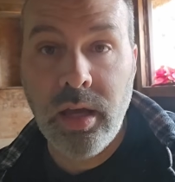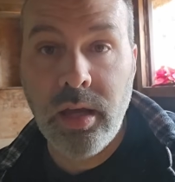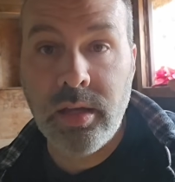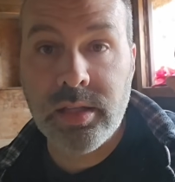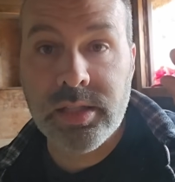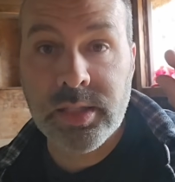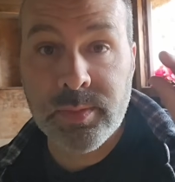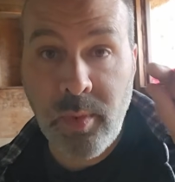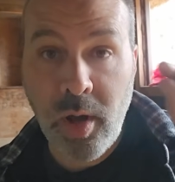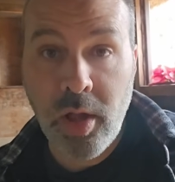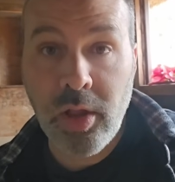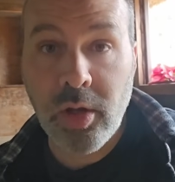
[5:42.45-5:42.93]

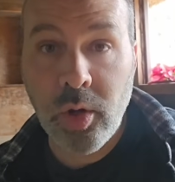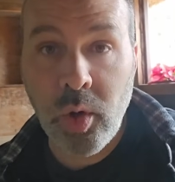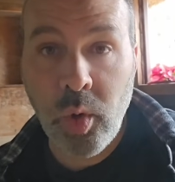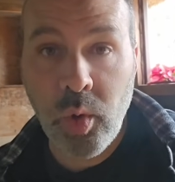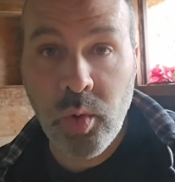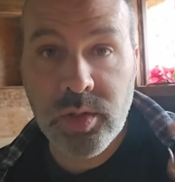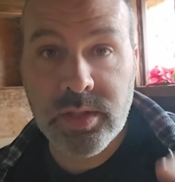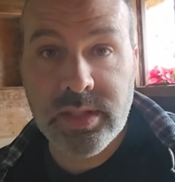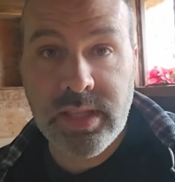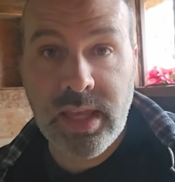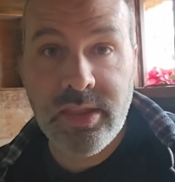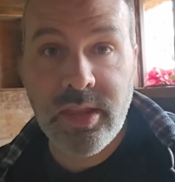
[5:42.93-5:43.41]
smaller
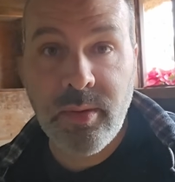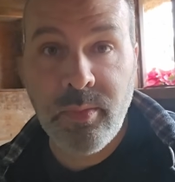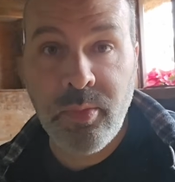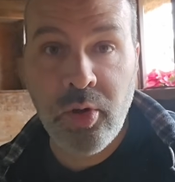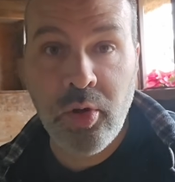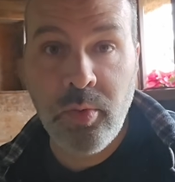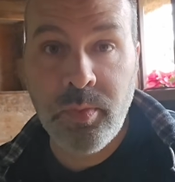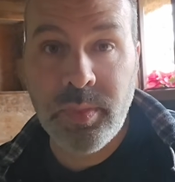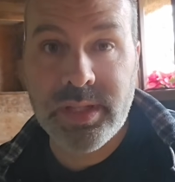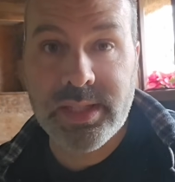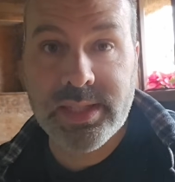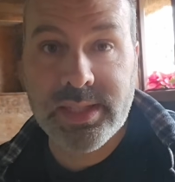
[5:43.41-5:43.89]
holes than the
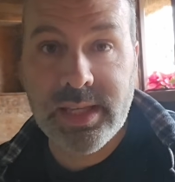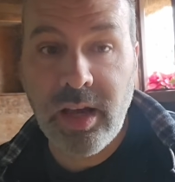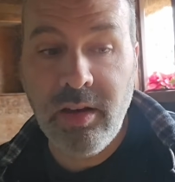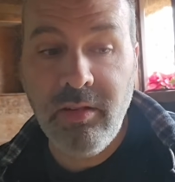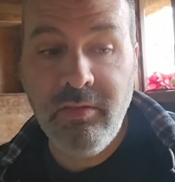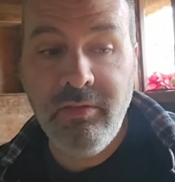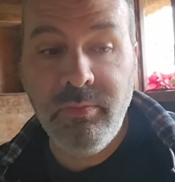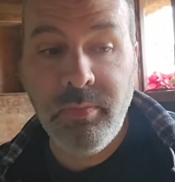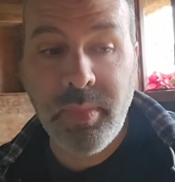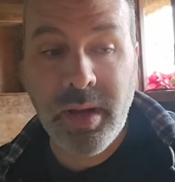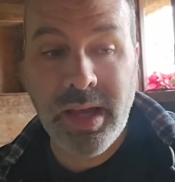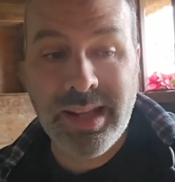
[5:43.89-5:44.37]
poop
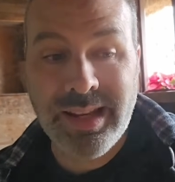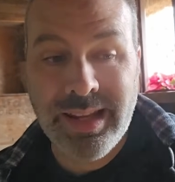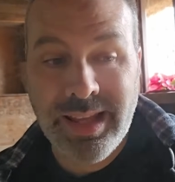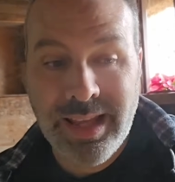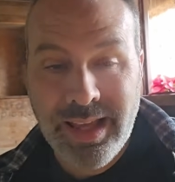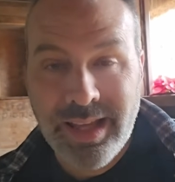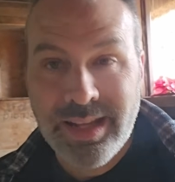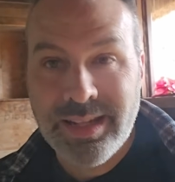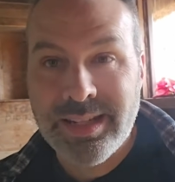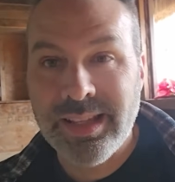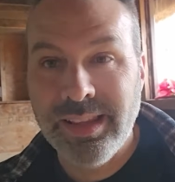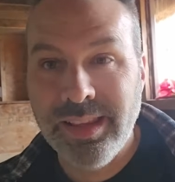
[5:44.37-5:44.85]
itself, but
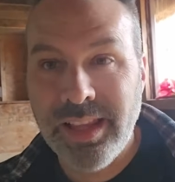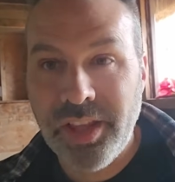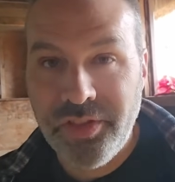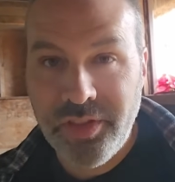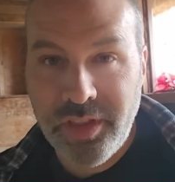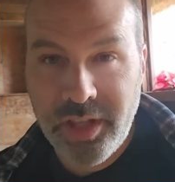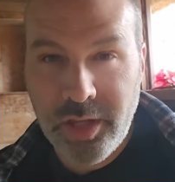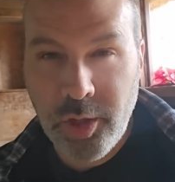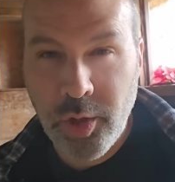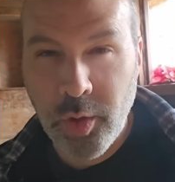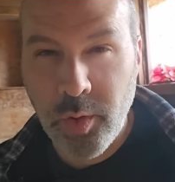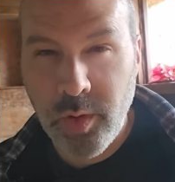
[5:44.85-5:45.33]
to let
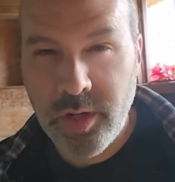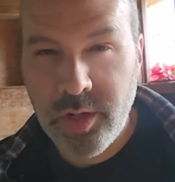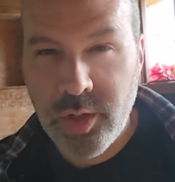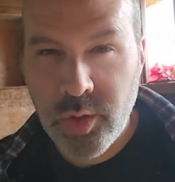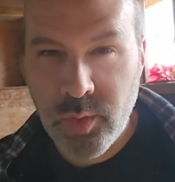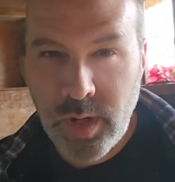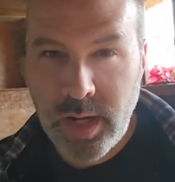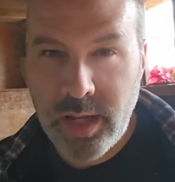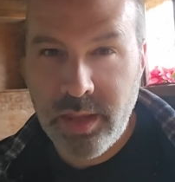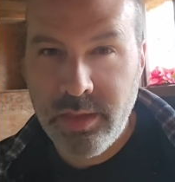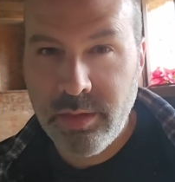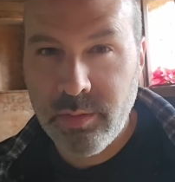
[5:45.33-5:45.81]
the urine
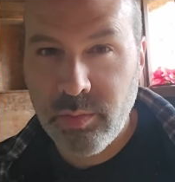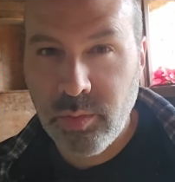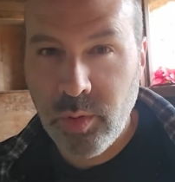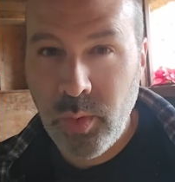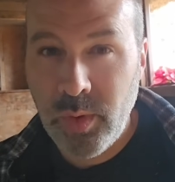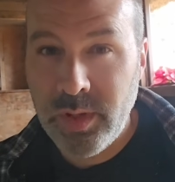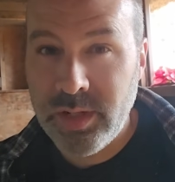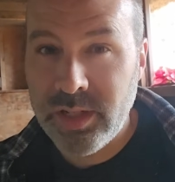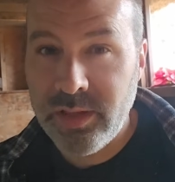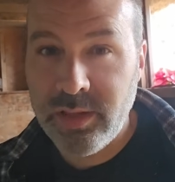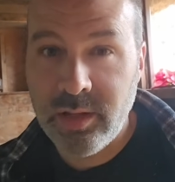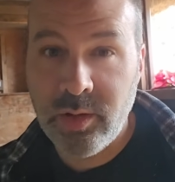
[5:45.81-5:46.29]
drain through
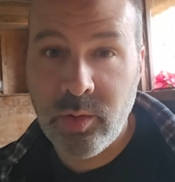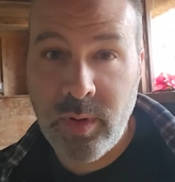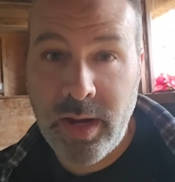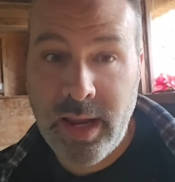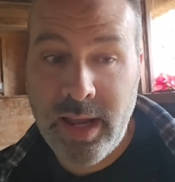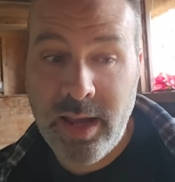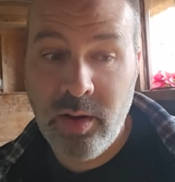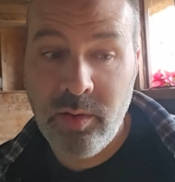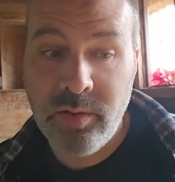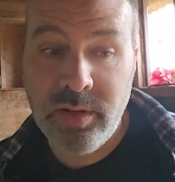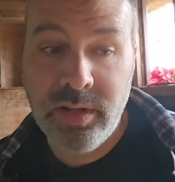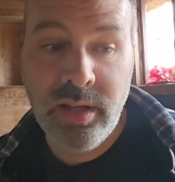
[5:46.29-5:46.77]
into the
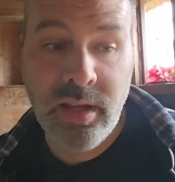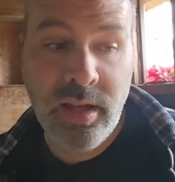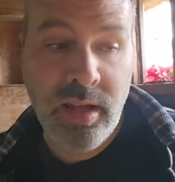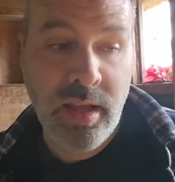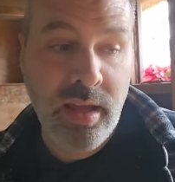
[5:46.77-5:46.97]
ground.